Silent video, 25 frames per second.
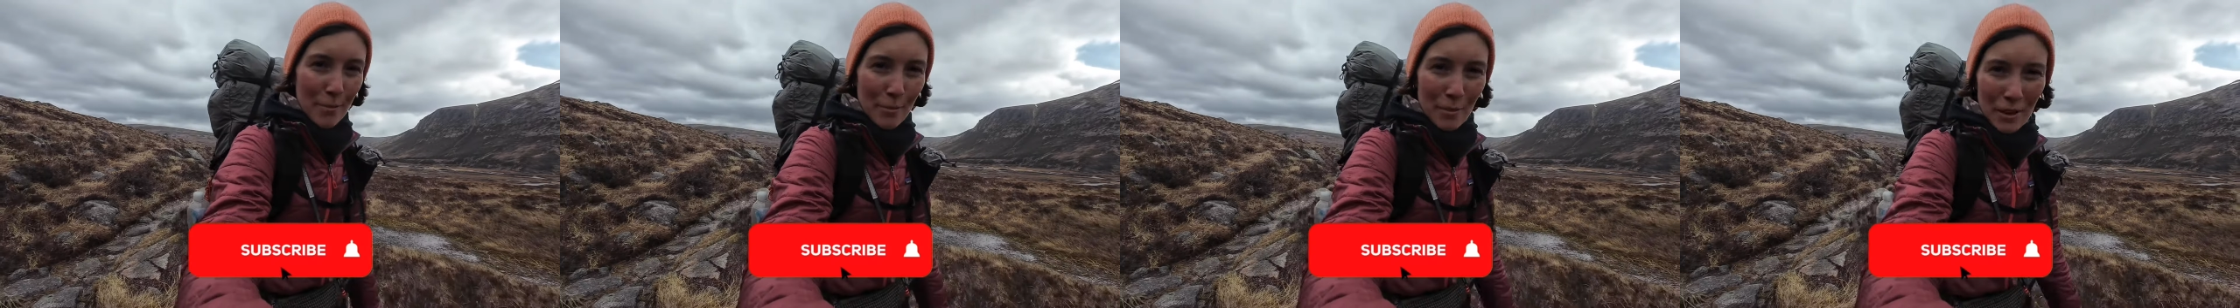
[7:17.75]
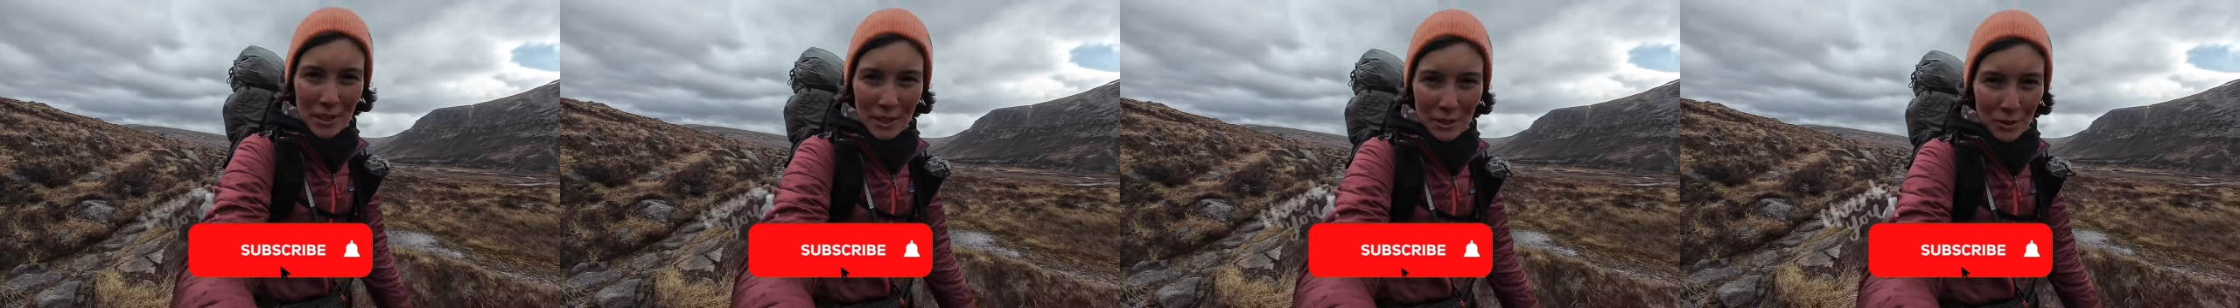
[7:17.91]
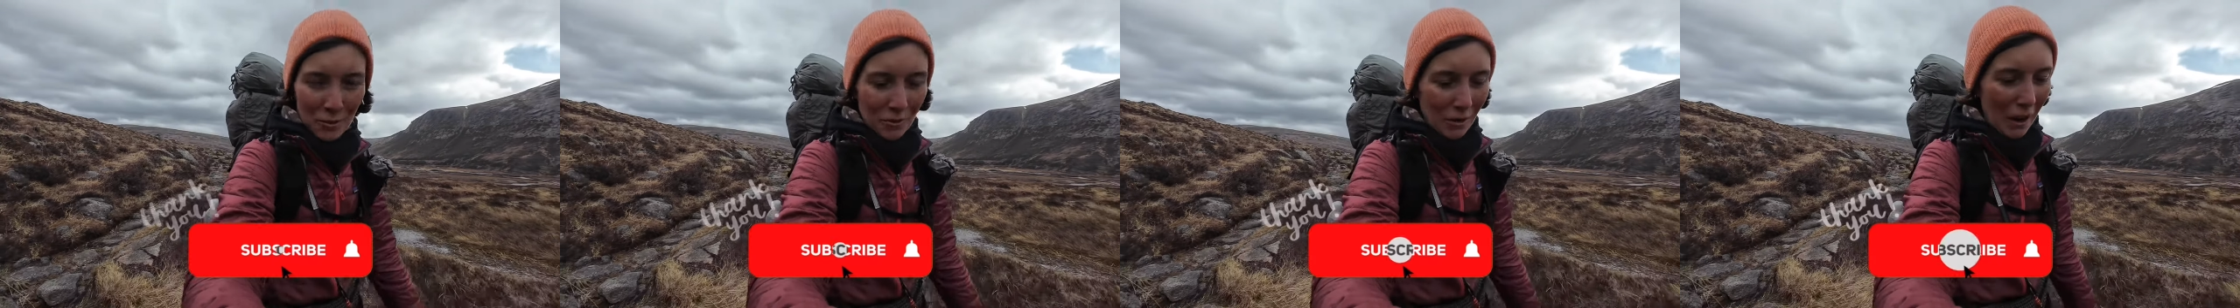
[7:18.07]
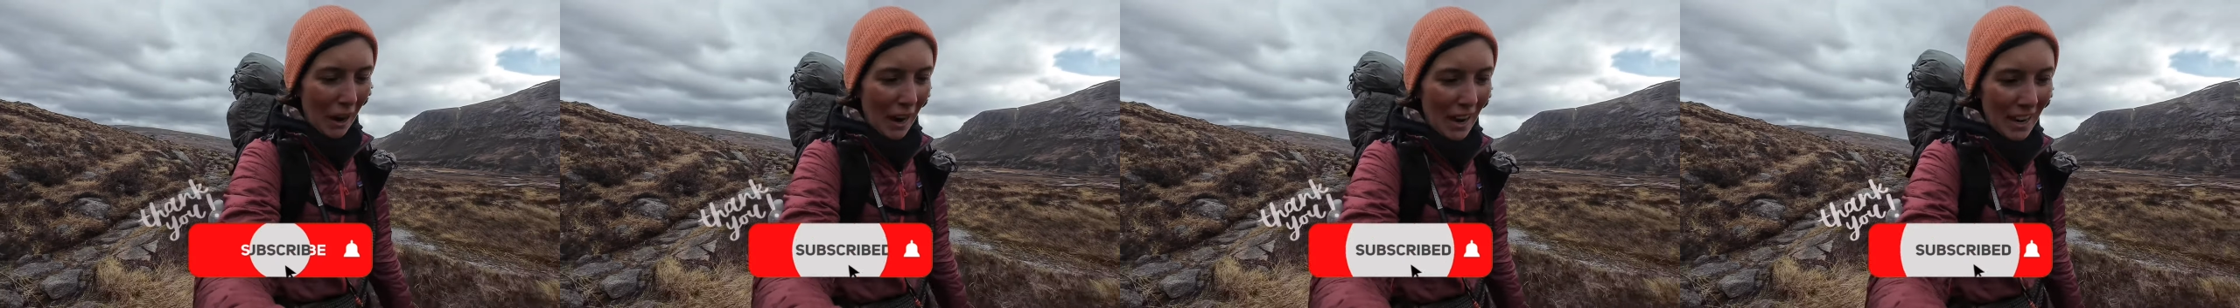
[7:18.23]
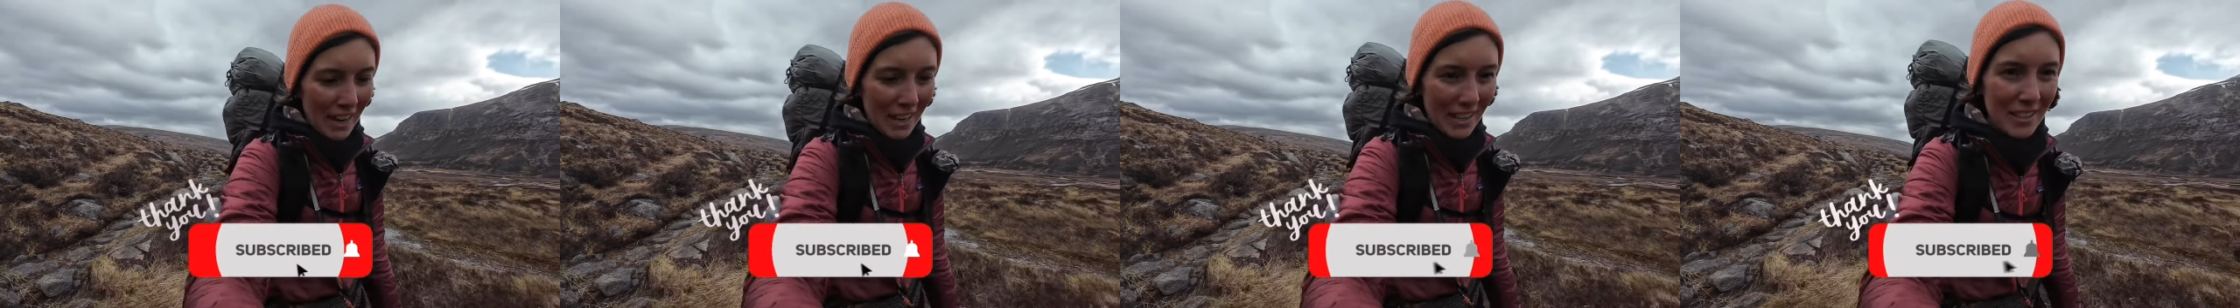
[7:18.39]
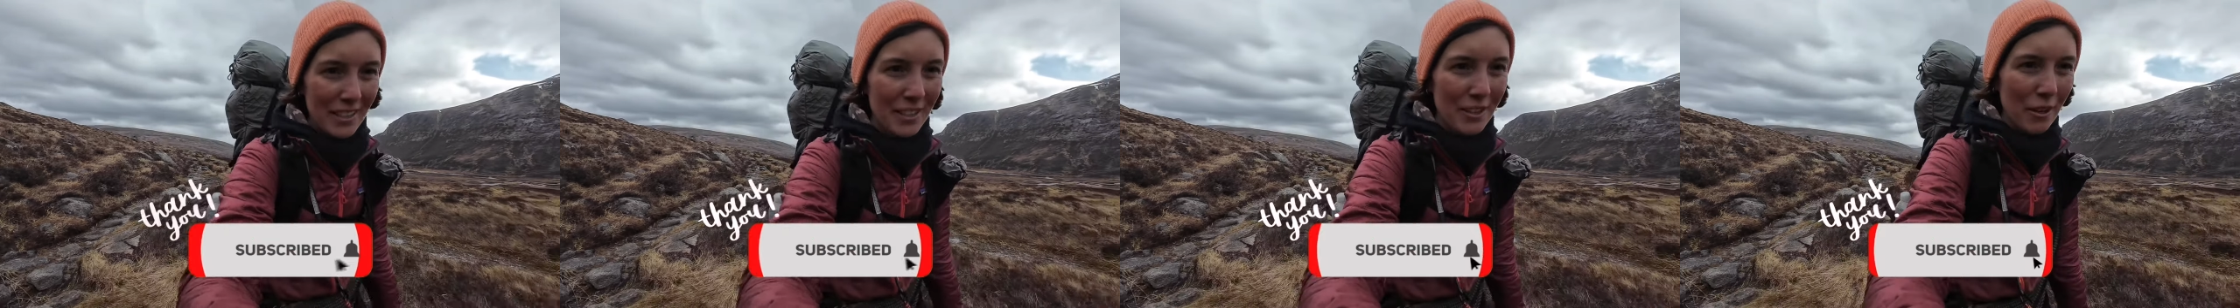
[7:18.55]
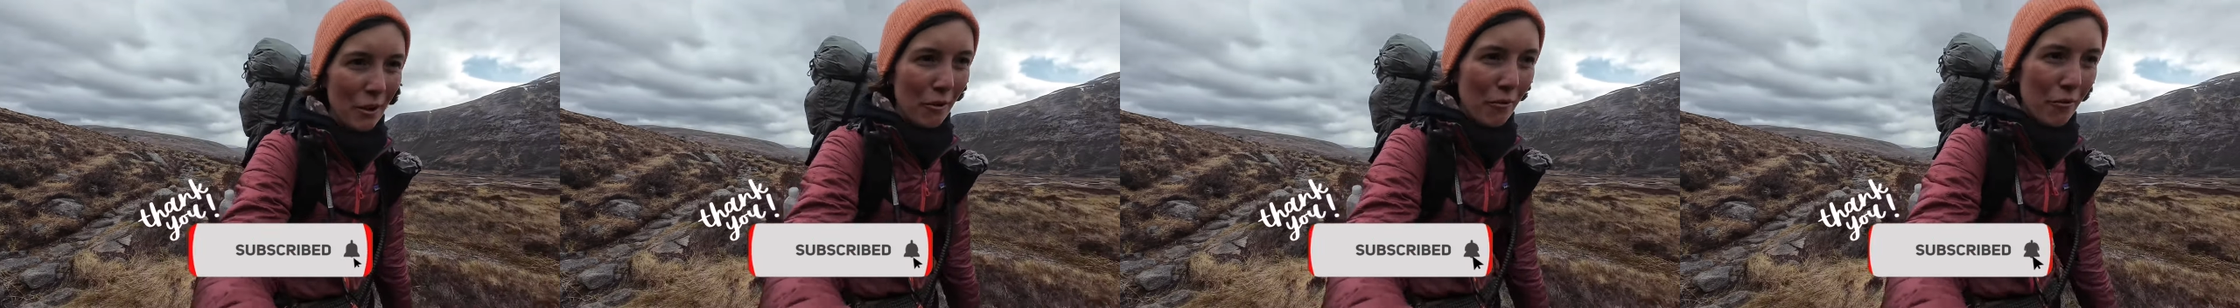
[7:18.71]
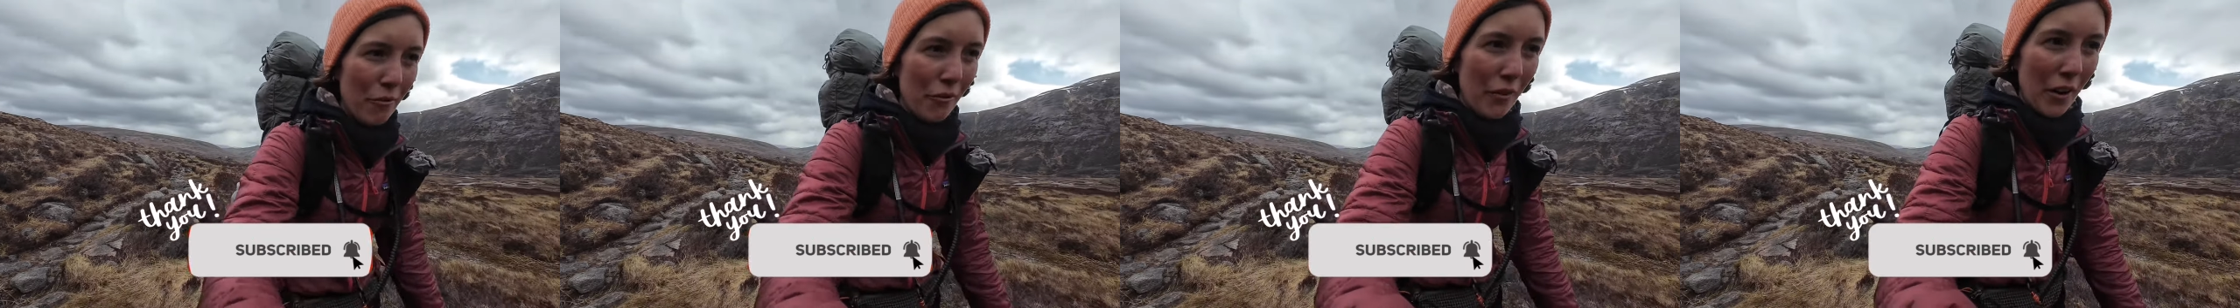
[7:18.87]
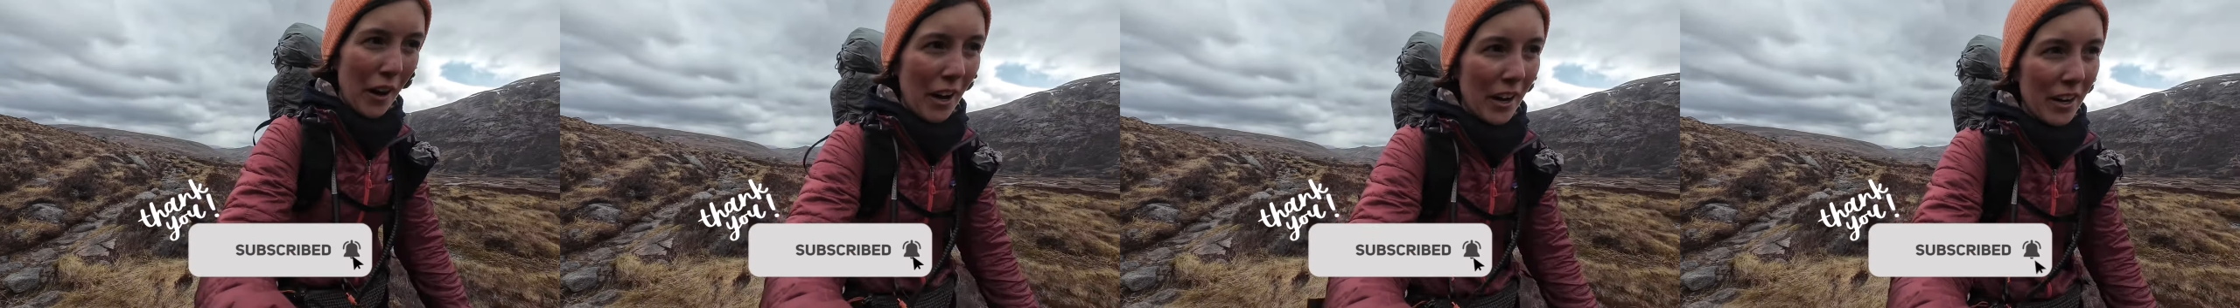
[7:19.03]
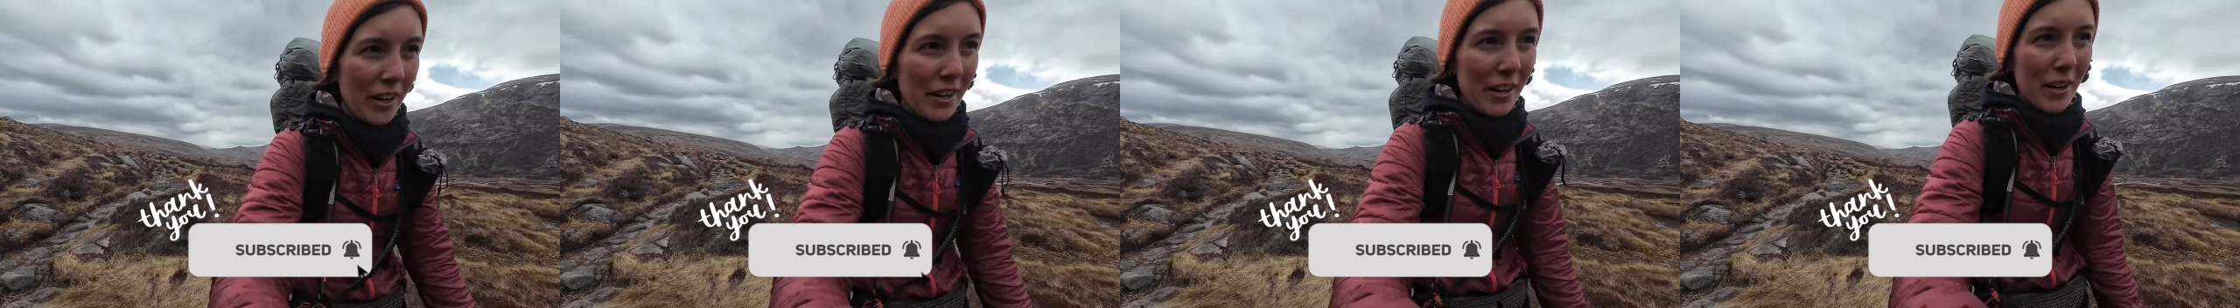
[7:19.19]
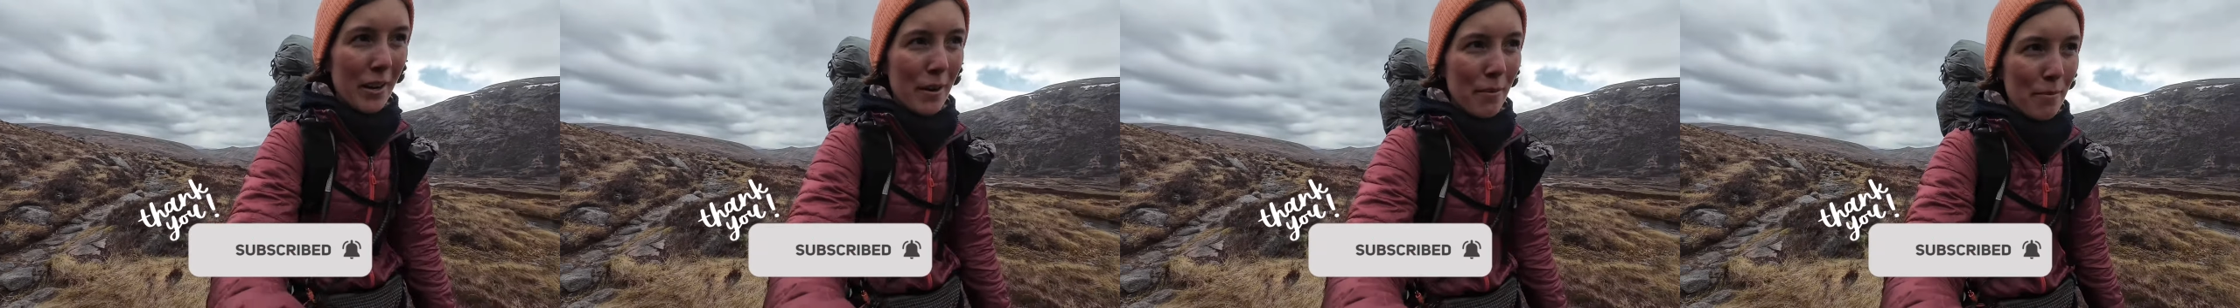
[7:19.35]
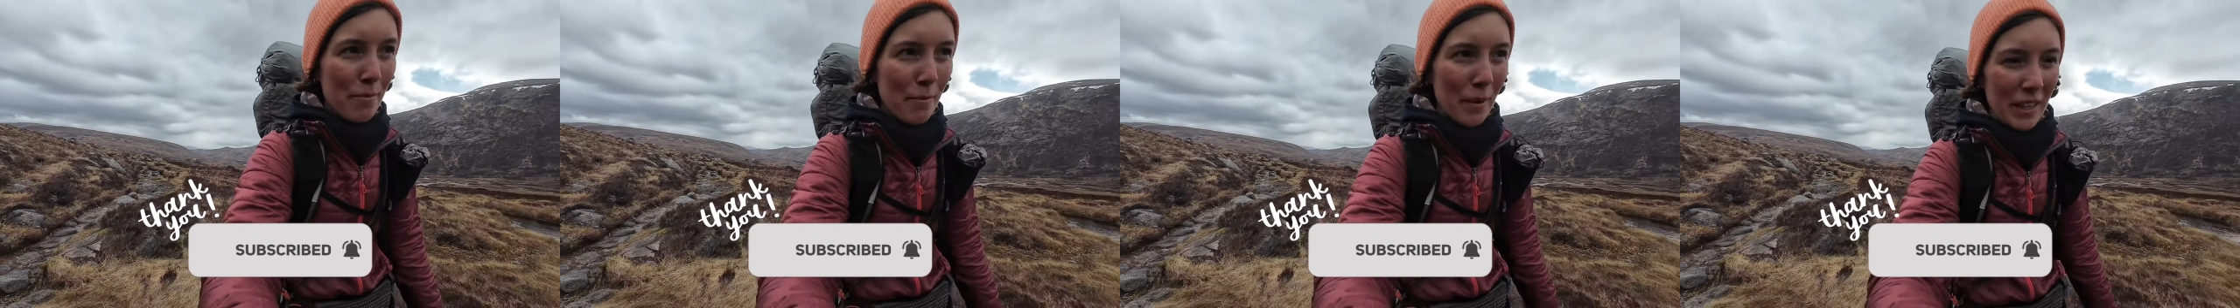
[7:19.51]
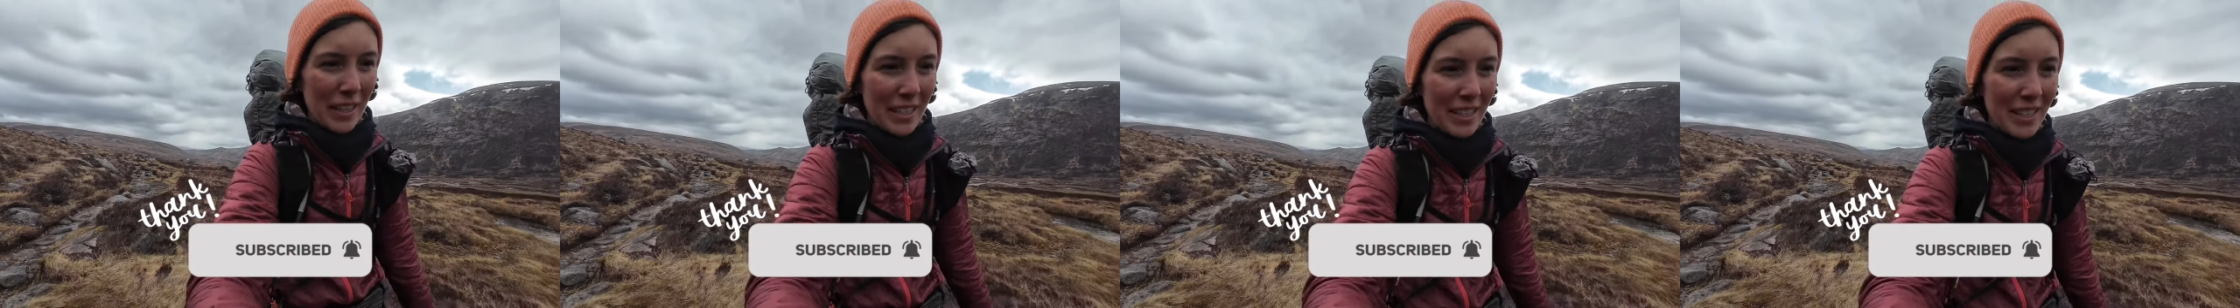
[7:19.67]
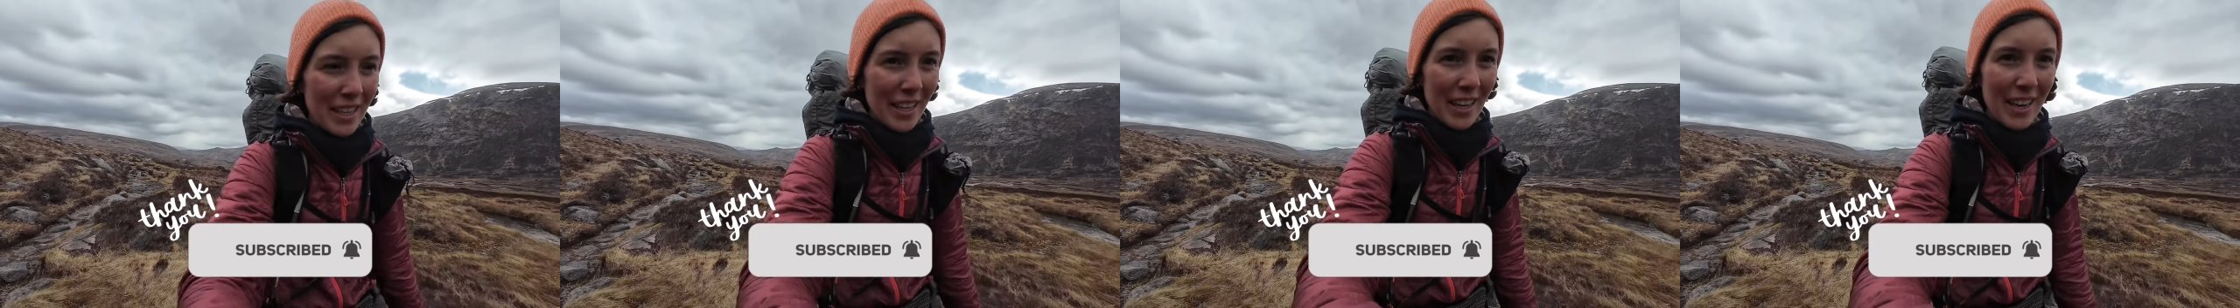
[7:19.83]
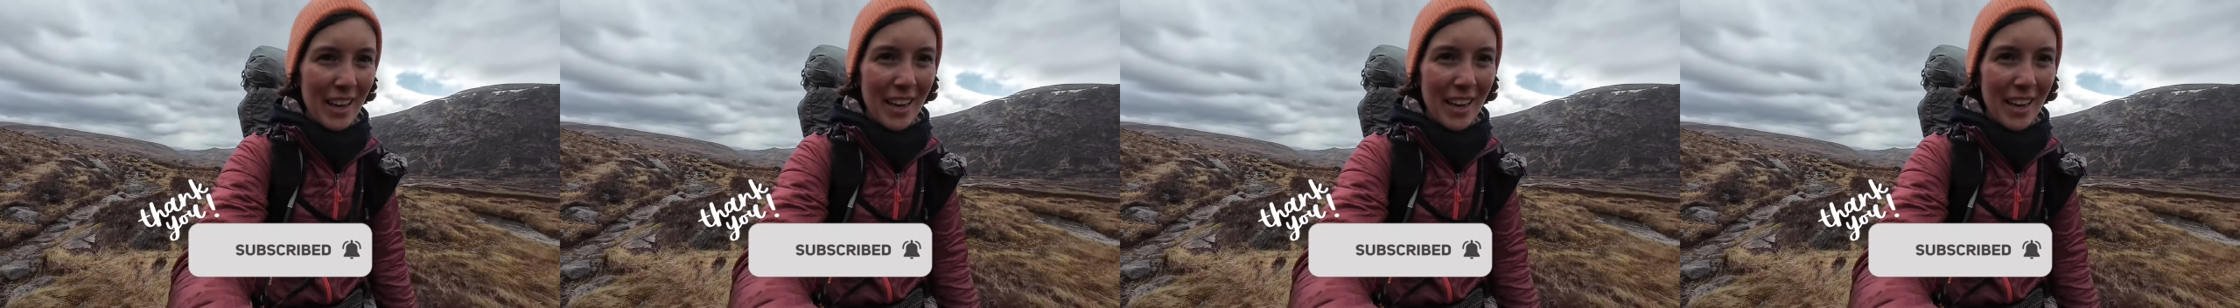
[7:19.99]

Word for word: been dry so far but